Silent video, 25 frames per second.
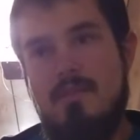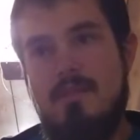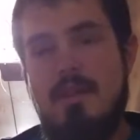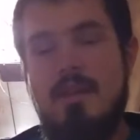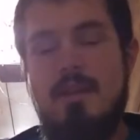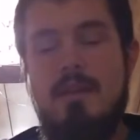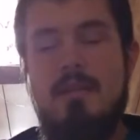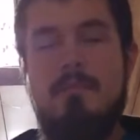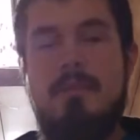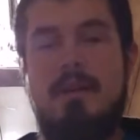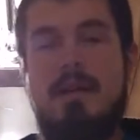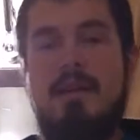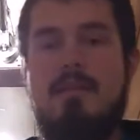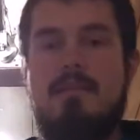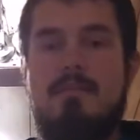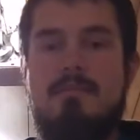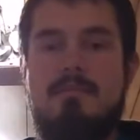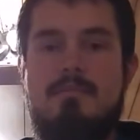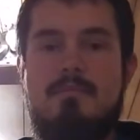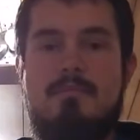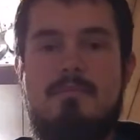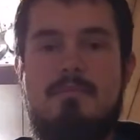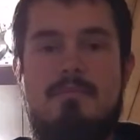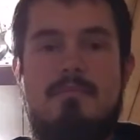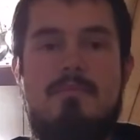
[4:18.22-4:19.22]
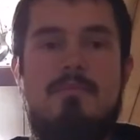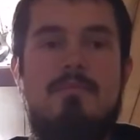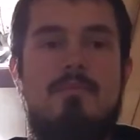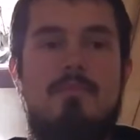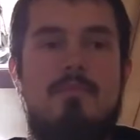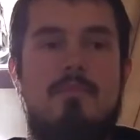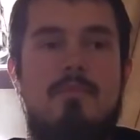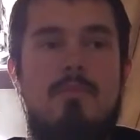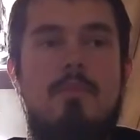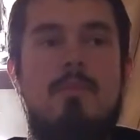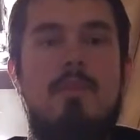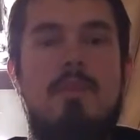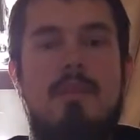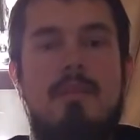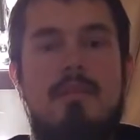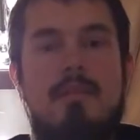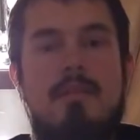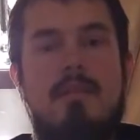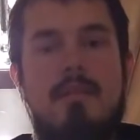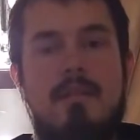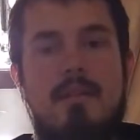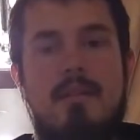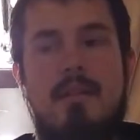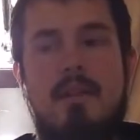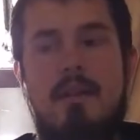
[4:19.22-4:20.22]
think about what it's
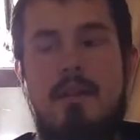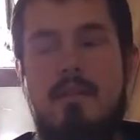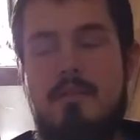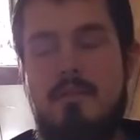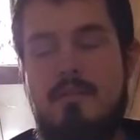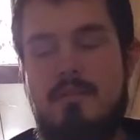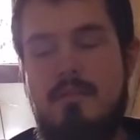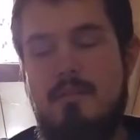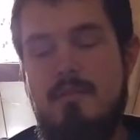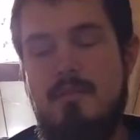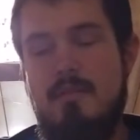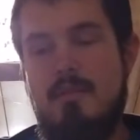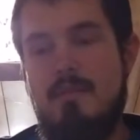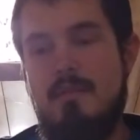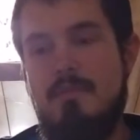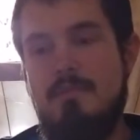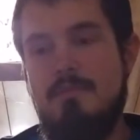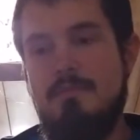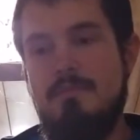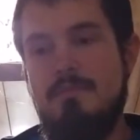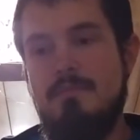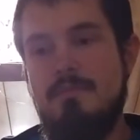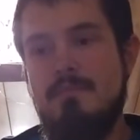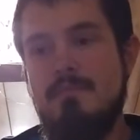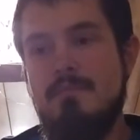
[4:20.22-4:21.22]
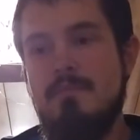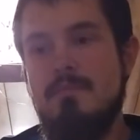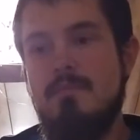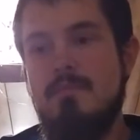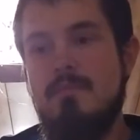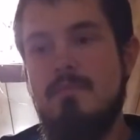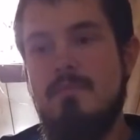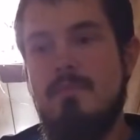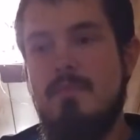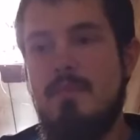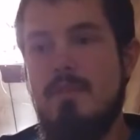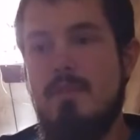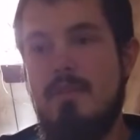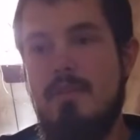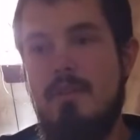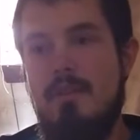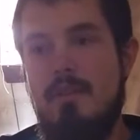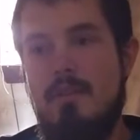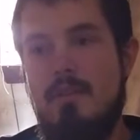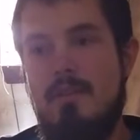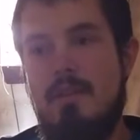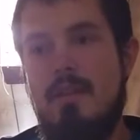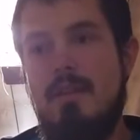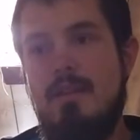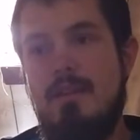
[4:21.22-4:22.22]
going to cost.
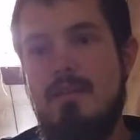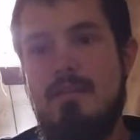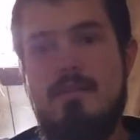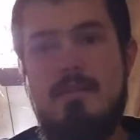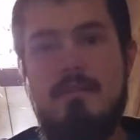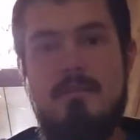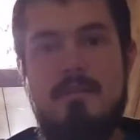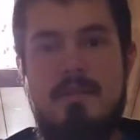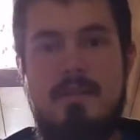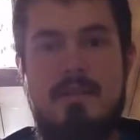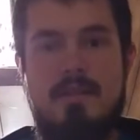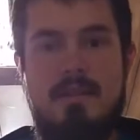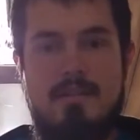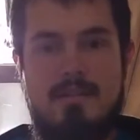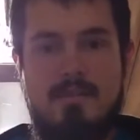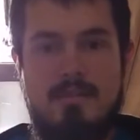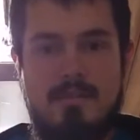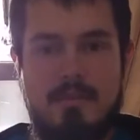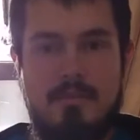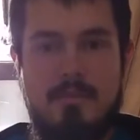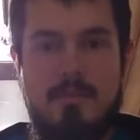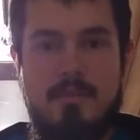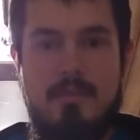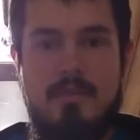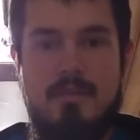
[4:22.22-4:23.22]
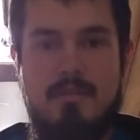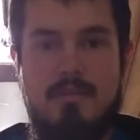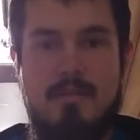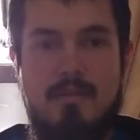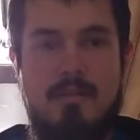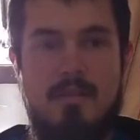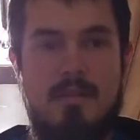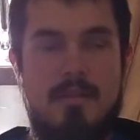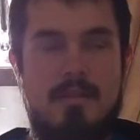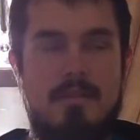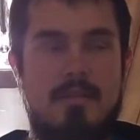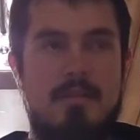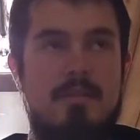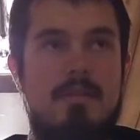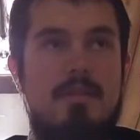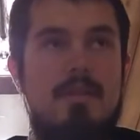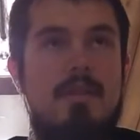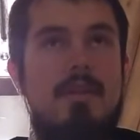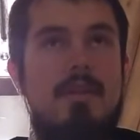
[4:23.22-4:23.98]
That is something I considered with this car.